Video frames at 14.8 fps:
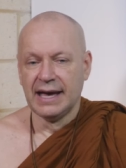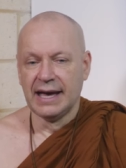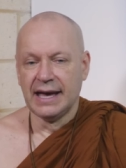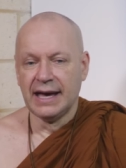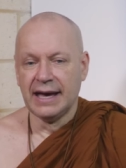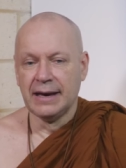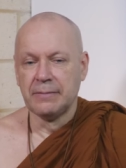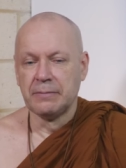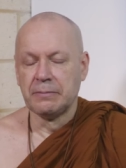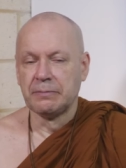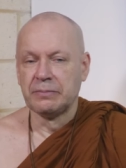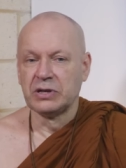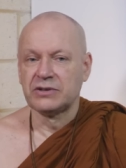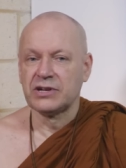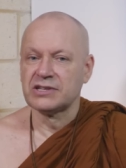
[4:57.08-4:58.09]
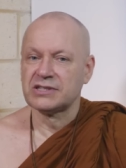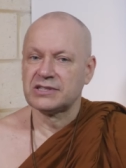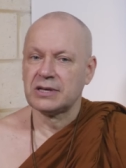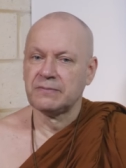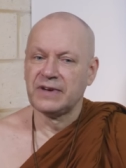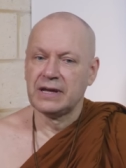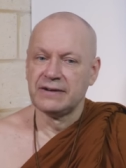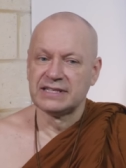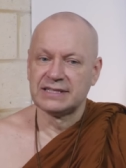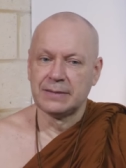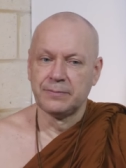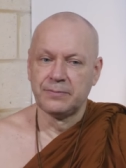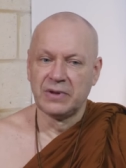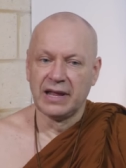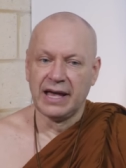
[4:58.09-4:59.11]
uh, but just some very
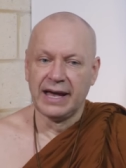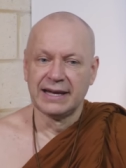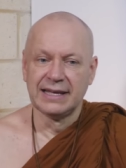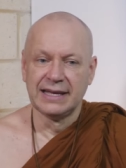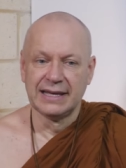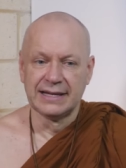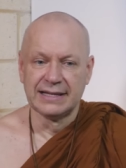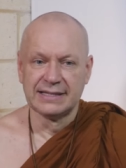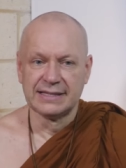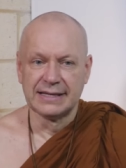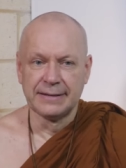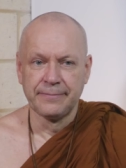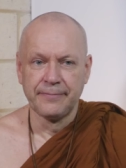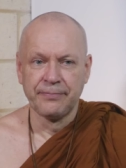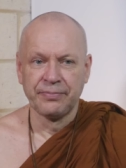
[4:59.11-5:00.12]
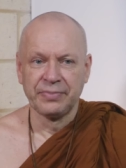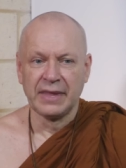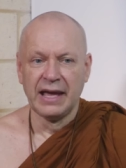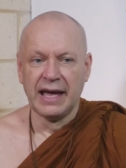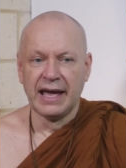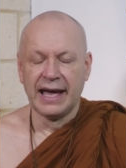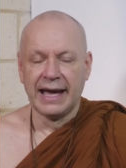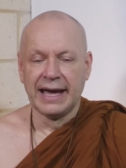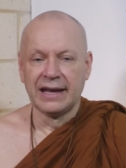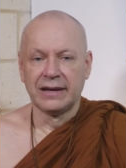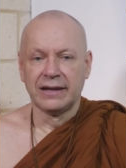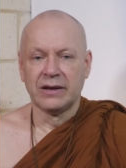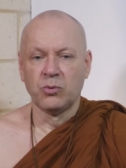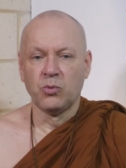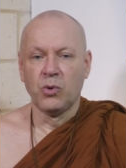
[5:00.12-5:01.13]
simple ideas. Uh,
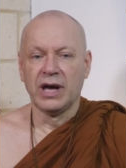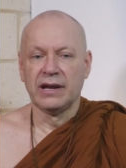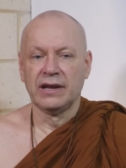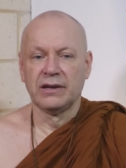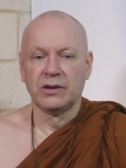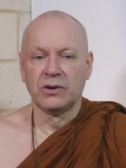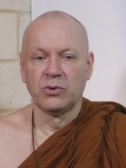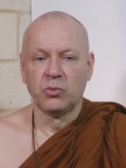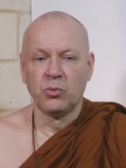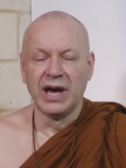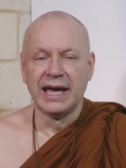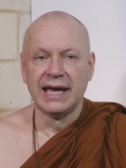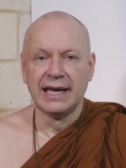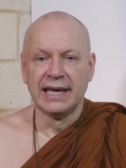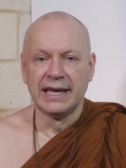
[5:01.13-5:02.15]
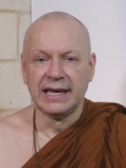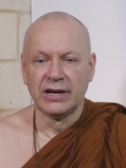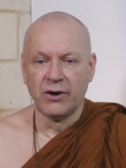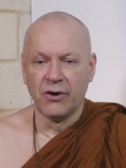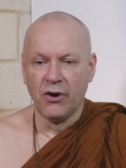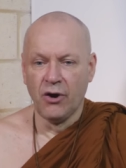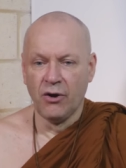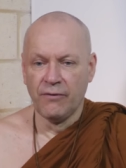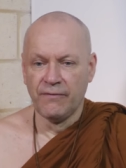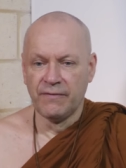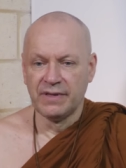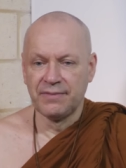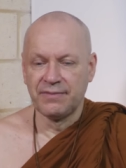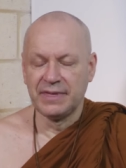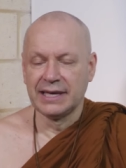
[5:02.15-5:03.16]
and uh, one way
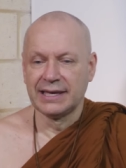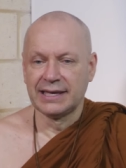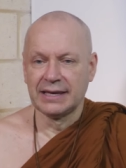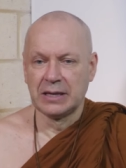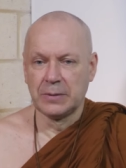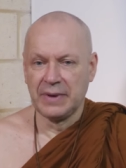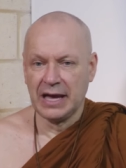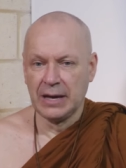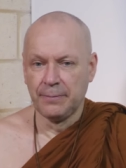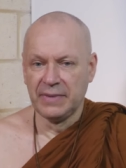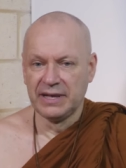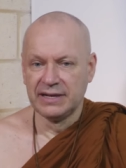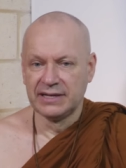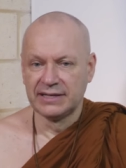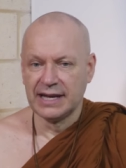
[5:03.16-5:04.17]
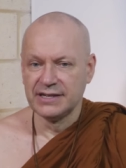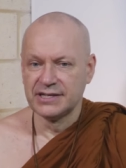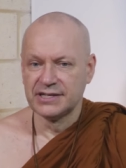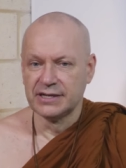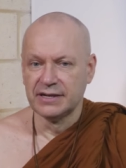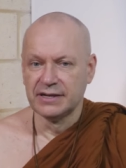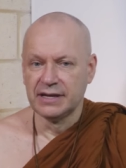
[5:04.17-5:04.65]
of thinking about meditation